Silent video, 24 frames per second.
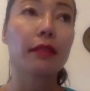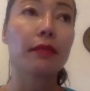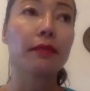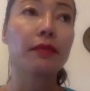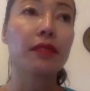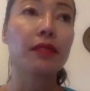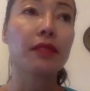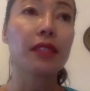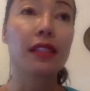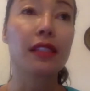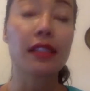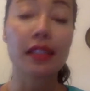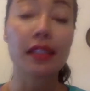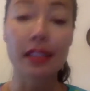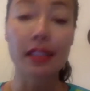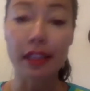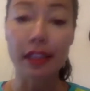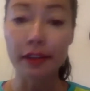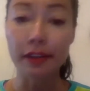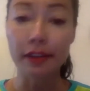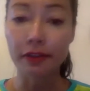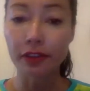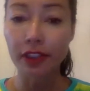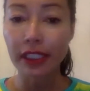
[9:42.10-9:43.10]
The
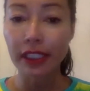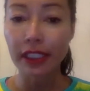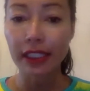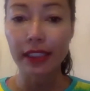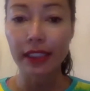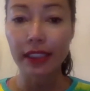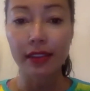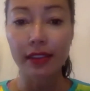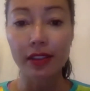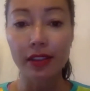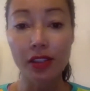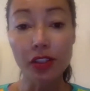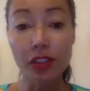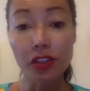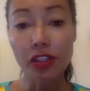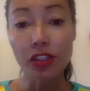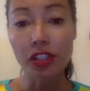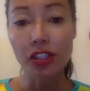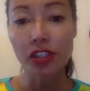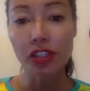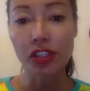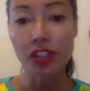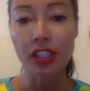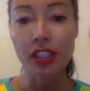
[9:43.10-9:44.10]
discovery and search
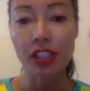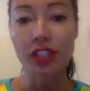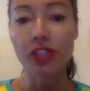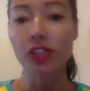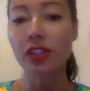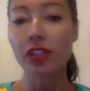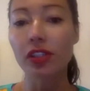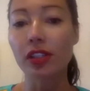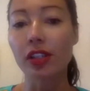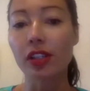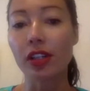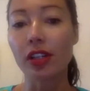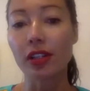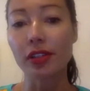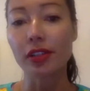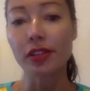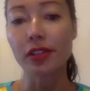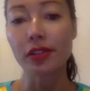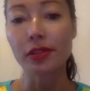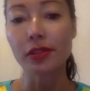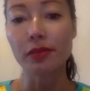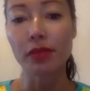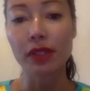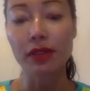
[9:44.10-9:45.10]
engine should
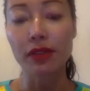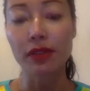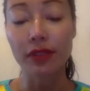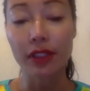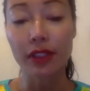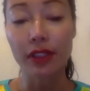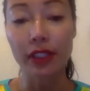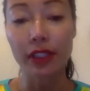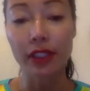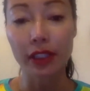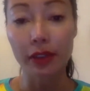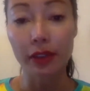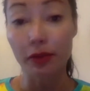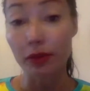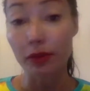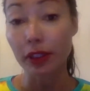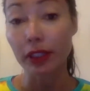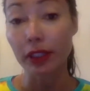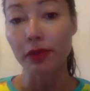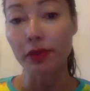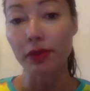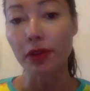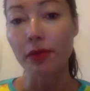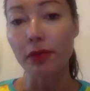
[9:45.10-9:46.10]
also be
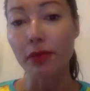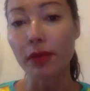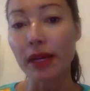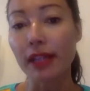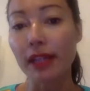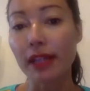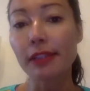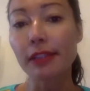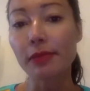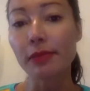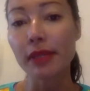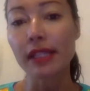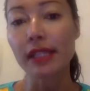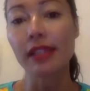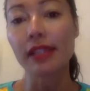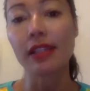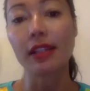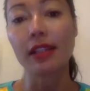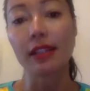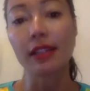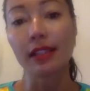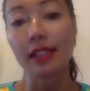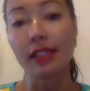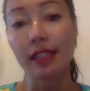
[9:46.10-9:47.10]
really robust, based
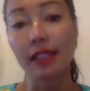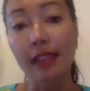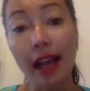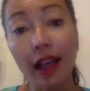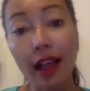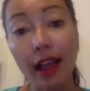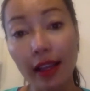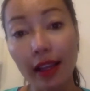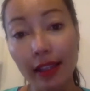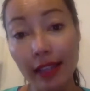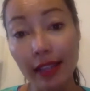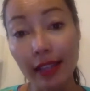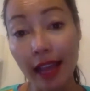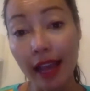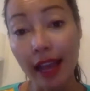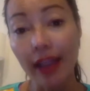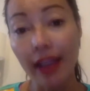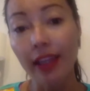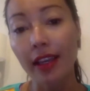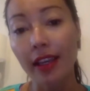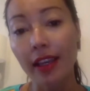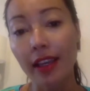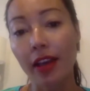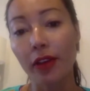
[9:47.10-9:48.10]
on the
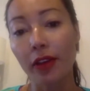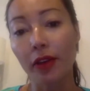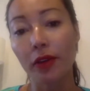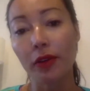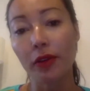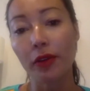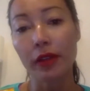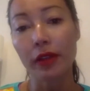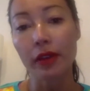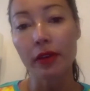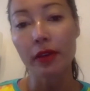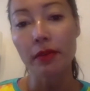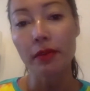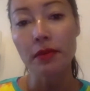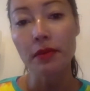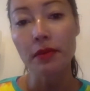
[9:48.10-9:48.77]
tagging algorithm